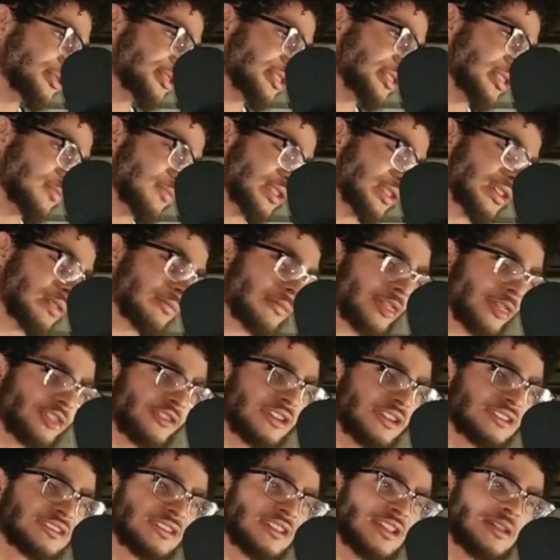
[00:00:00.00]
and become a
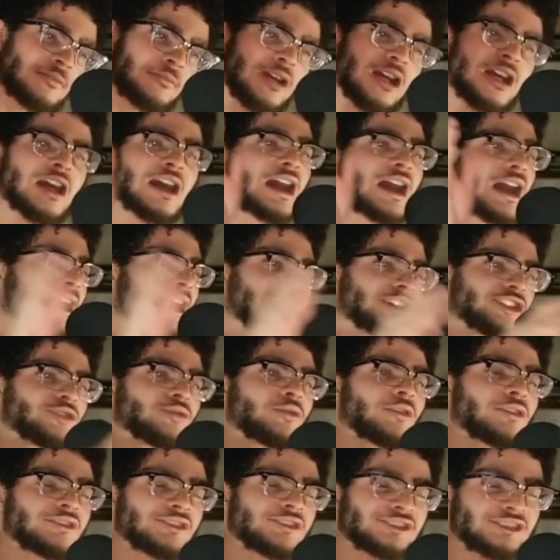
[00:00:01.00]
threat to them, I
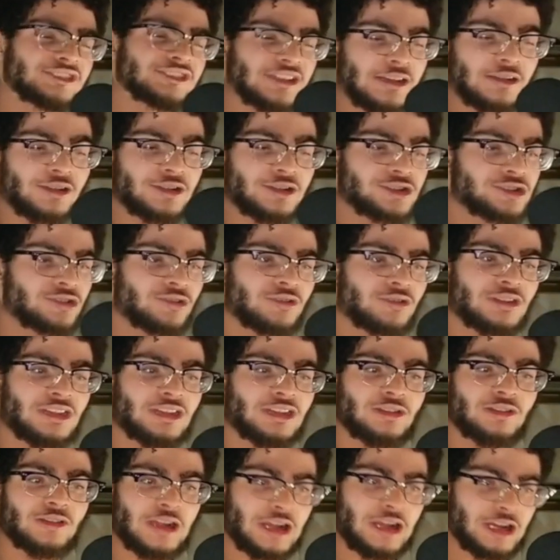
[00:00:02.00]
do understand her shooting
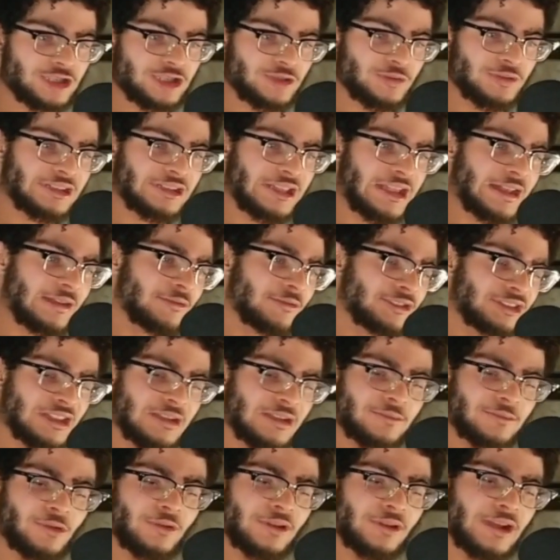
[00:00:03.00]
Inuyasha with that
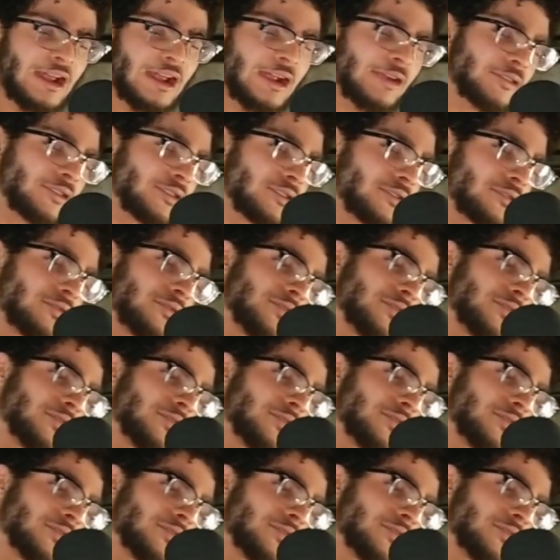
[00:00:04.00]
bow and arrow.